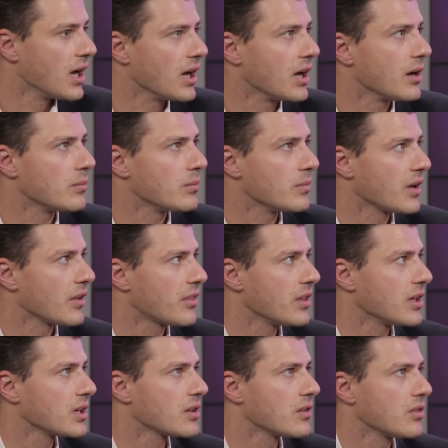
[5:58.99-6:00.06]
I
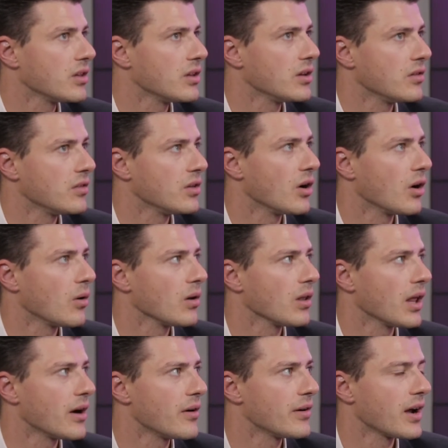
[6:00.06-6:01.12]
think the whole
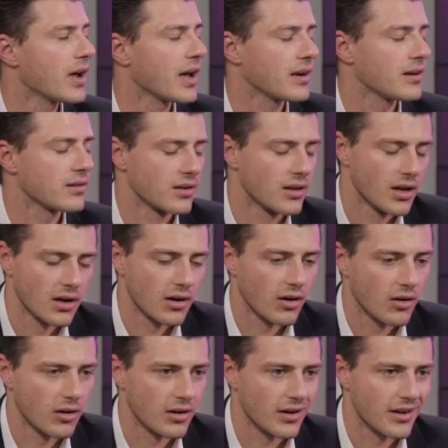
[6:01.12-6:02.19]
area, and
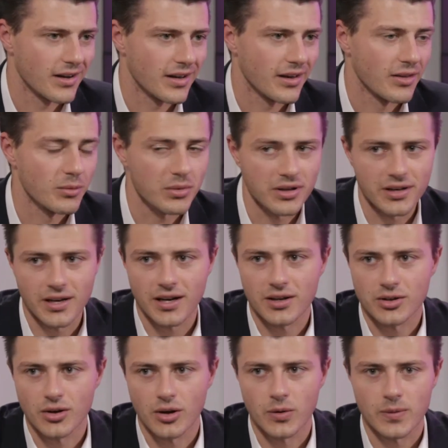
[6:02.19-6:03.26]
in the media
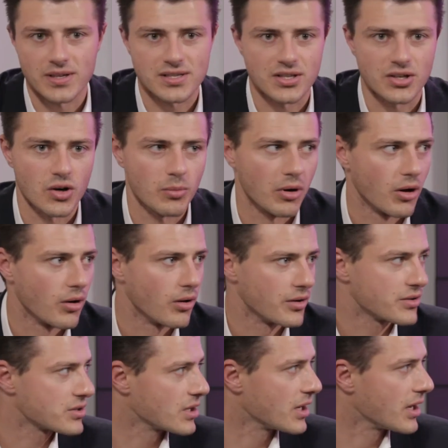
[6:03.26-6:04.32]
you always
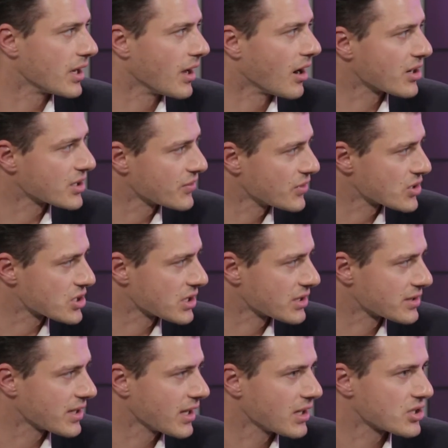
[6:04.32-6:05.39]
about artificial
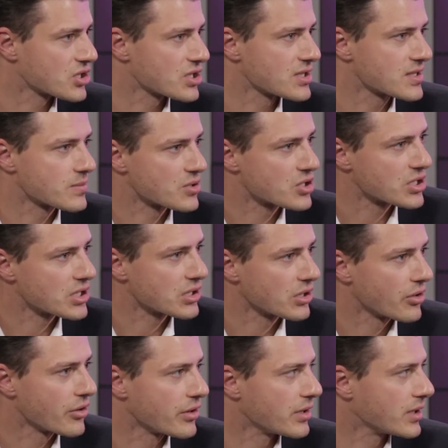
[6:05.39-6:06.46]
intelligence, machine
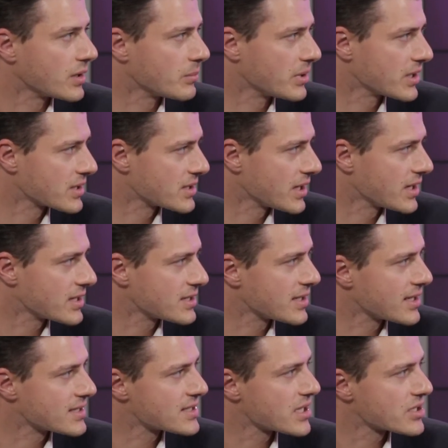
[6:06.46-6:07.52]
learning, big data,
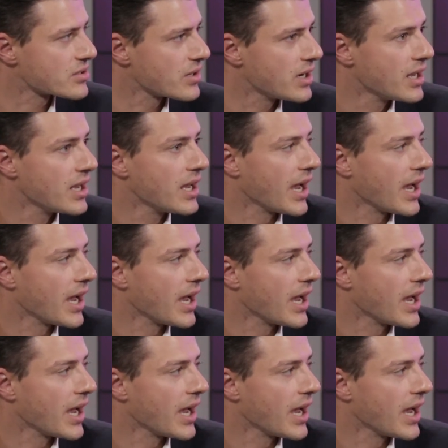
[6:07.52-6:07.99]
etc.